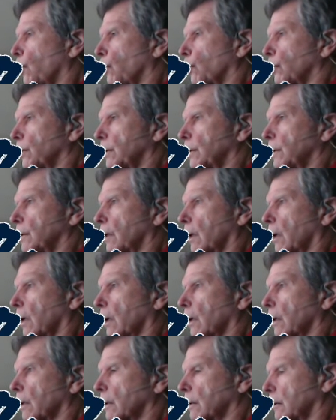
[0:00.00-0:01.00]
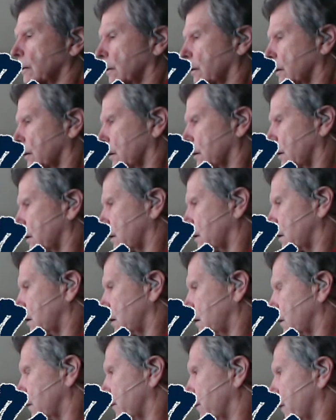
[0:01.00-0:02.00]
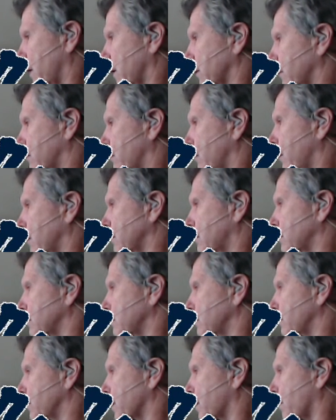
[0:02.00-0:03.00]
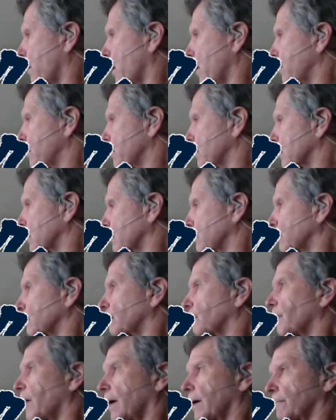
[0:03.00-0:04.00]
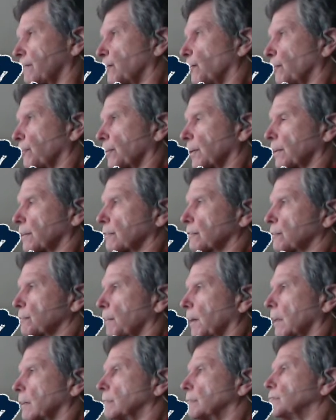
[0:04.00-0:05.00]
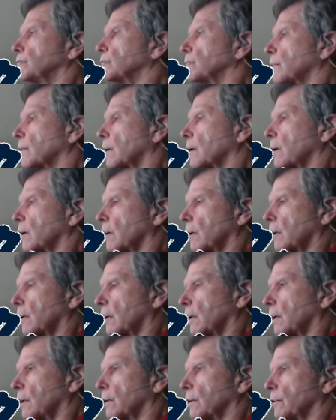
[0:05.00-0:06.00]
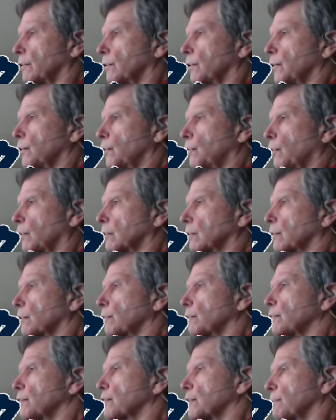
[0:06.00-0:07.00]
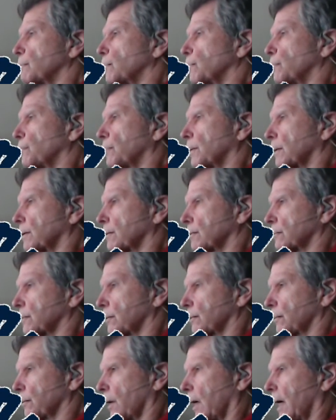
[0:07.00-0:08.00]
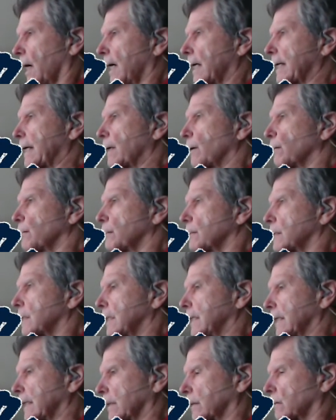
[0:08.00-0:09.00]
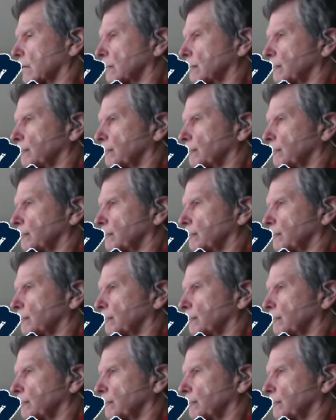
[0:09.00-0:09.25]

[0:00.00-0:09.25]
we are not going to require you to learn 5 new things, but you will learn some new things here. I guarantee it.